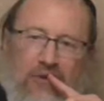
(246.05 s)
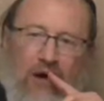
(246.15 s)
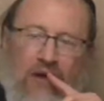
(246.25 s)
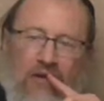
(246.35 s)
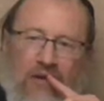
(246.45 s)

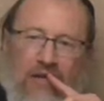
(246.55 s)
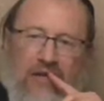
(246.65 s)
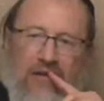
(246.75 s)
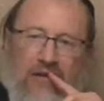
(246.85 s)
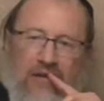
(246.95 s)
para
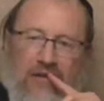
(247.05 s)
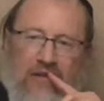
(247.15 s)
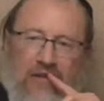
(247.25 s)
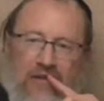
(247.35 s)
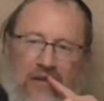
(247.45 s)

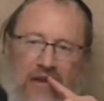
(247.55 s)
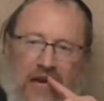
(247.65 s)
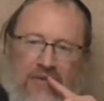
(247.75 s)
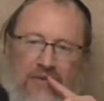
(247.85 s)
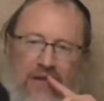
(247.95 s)
and a
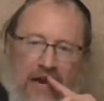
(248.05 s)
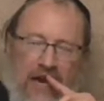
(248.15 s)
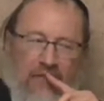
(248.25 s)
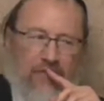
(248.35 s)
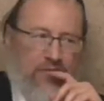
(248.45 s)
live calf.